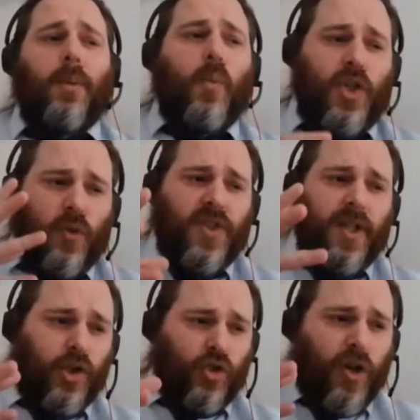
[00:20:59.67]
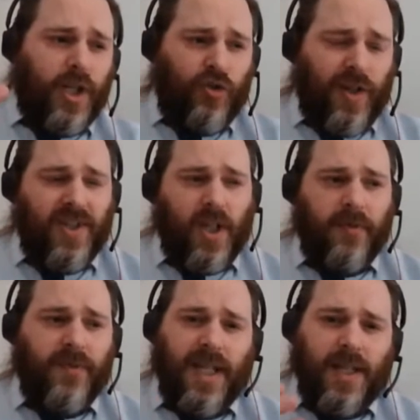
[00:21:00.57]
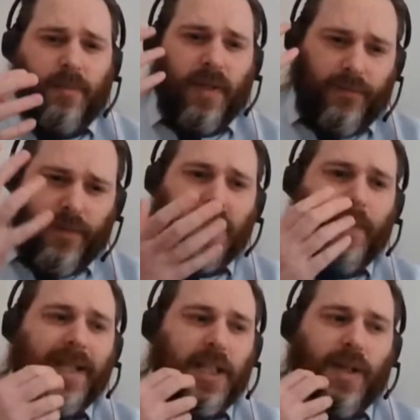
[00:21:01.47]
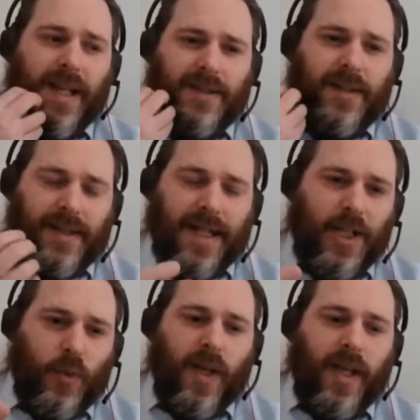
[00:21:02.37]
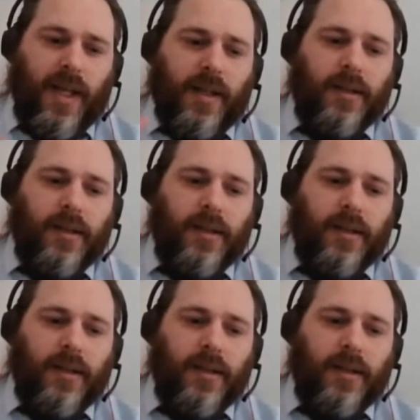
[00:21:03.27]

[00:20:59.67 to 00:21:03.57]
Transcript: which all starts trying to address some of these. But fundamentally, you get to the stage where